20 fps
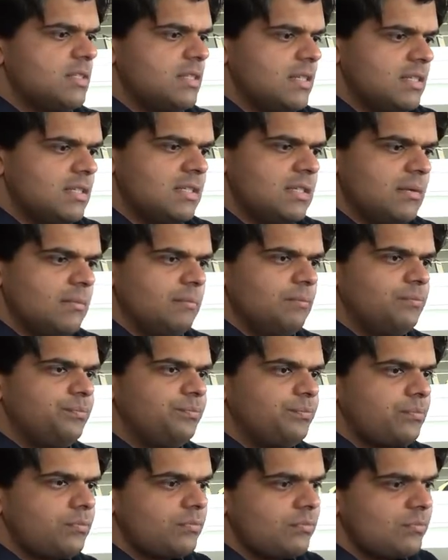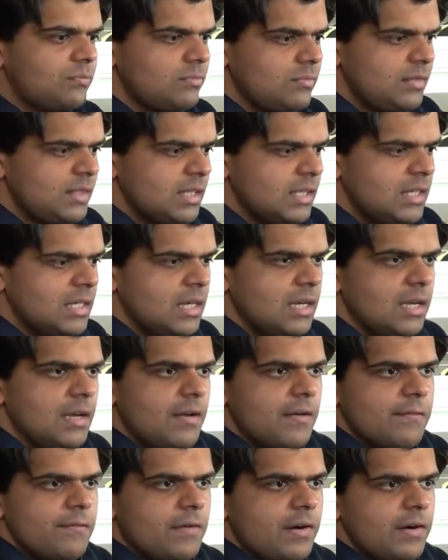system.
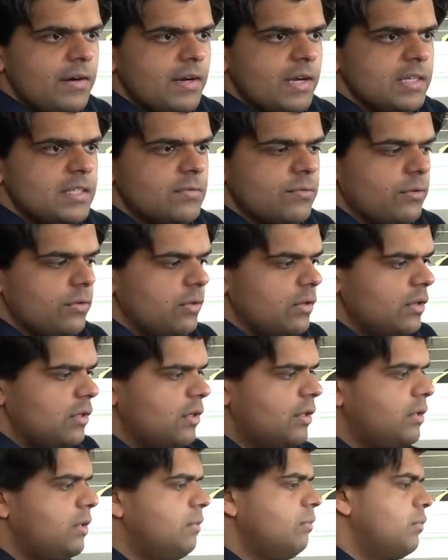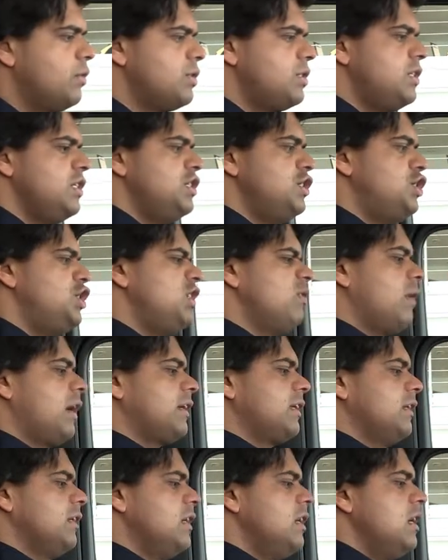Very nice for the Mercedes
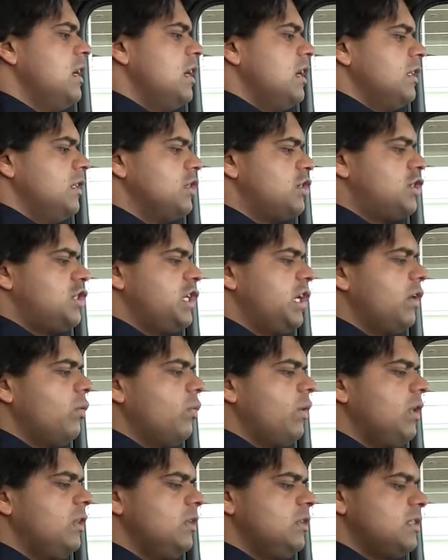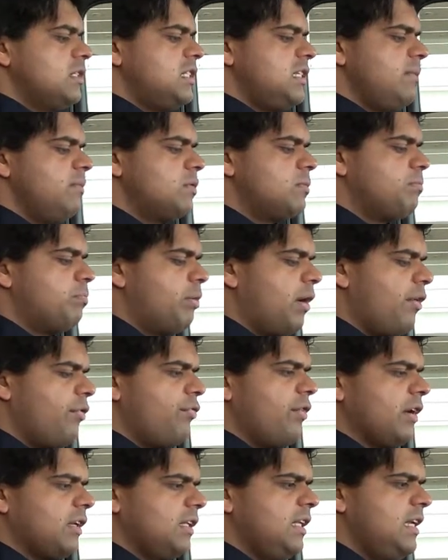G-Wagon. The steering wheel seems
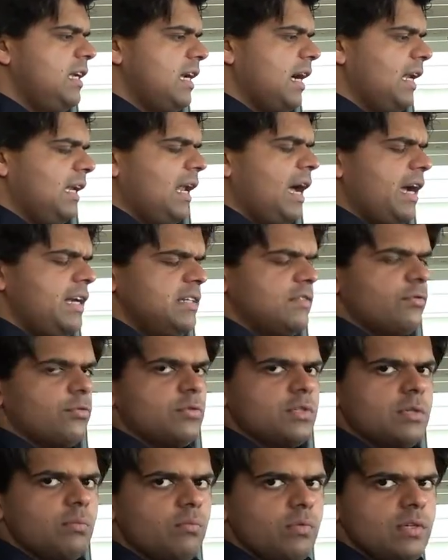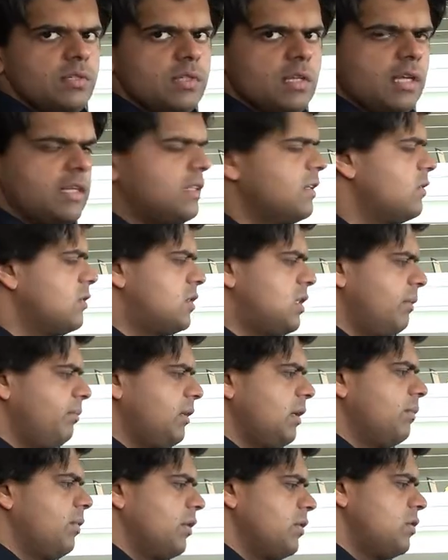perfectly aligned for some reason. Like there's
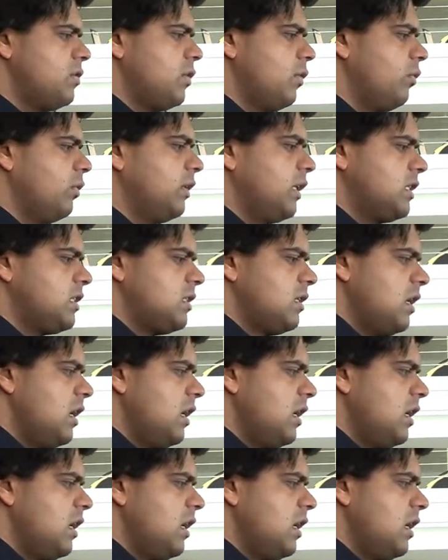something about the steering wheel that's